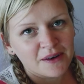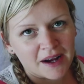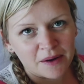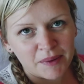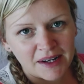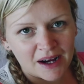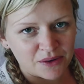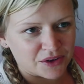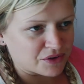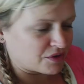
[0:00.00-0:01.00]
Okay, we're now
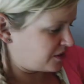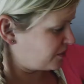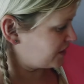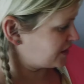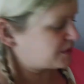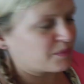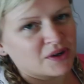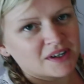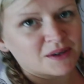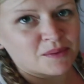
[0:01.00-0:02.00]
through. This
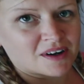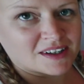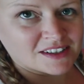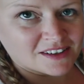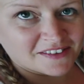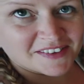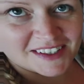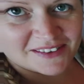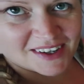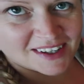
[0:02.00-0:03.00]
poor little one, he's not
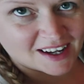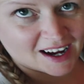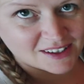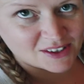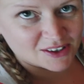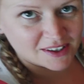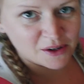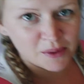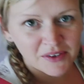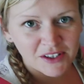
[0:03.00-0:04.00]
feeling well at all. I
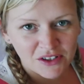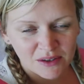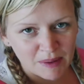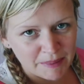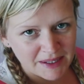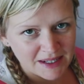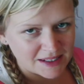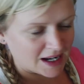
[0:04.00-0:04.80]
don't know whether it's just maybe